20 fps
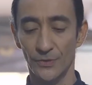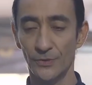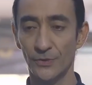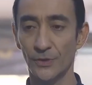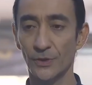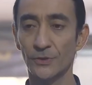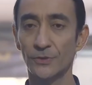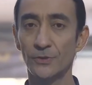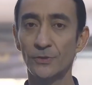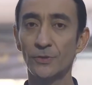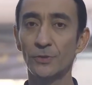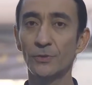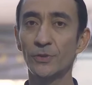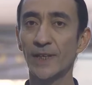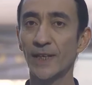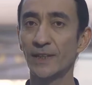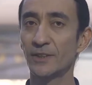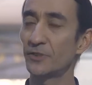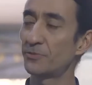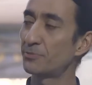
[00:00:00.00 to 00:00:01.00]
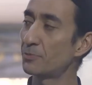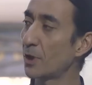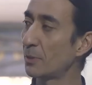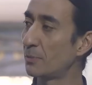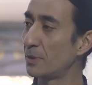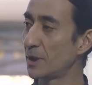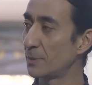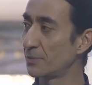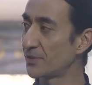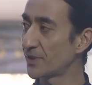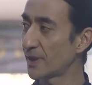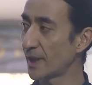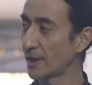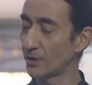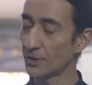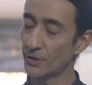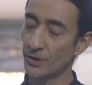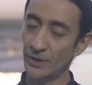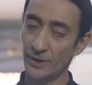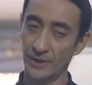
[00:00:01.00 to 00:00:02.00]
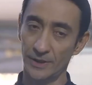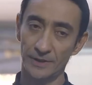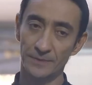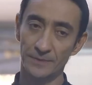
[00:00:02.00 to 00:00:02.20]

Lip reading: So two kind of problems can occur